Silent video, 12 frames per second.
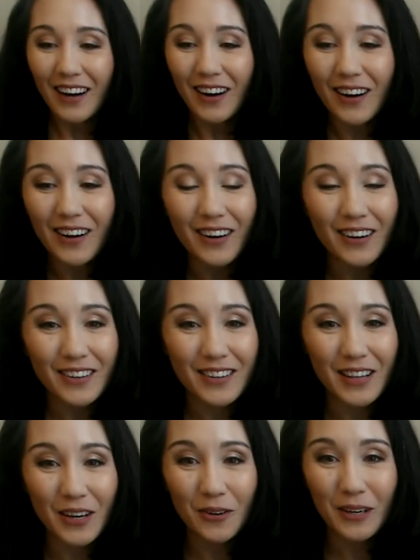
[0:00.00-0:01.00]
Oh,
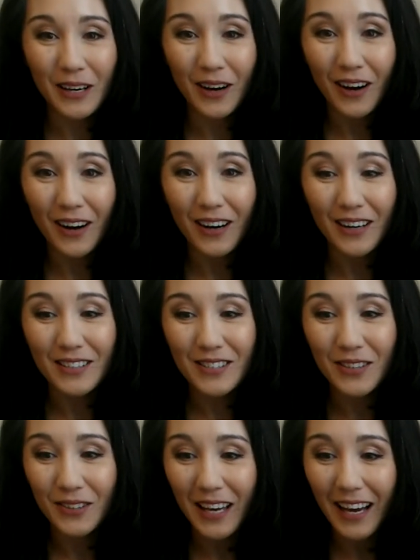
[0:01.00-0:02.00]
there we are.
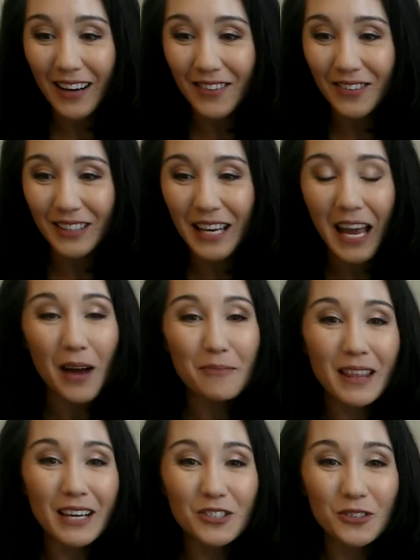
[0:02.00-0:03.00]
So yeah, really
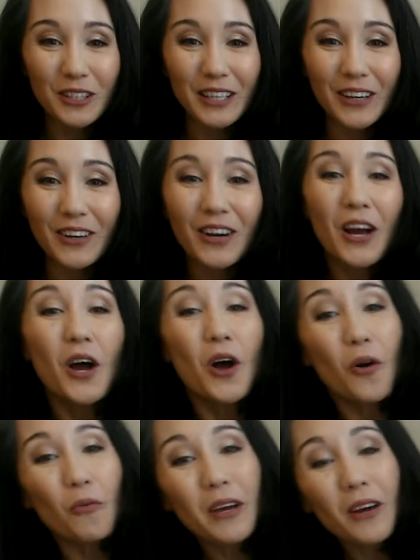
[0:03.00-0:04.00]
happy that you're here.
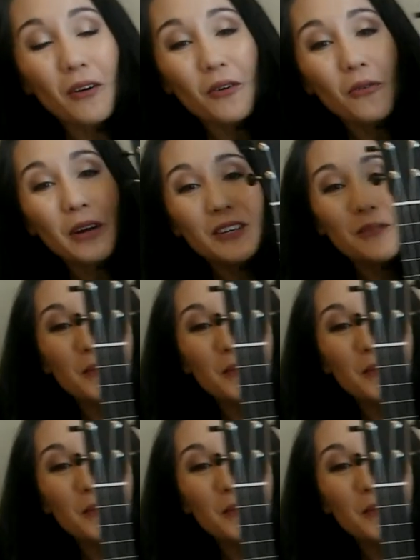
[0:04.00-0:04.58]
We are going to